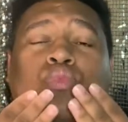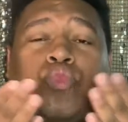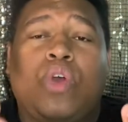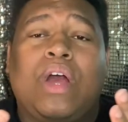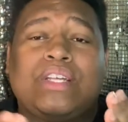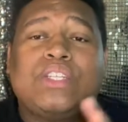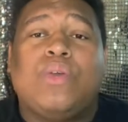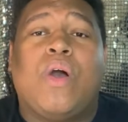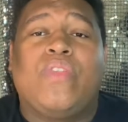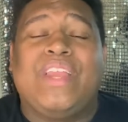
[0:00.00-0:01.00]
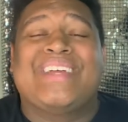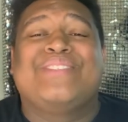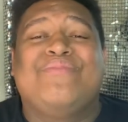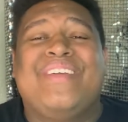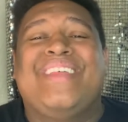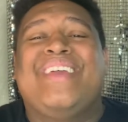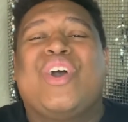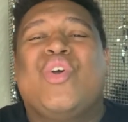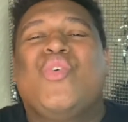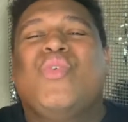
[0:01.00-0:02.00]
I'll See you all in the next
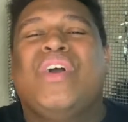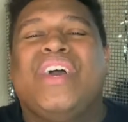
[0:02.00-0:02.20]
video.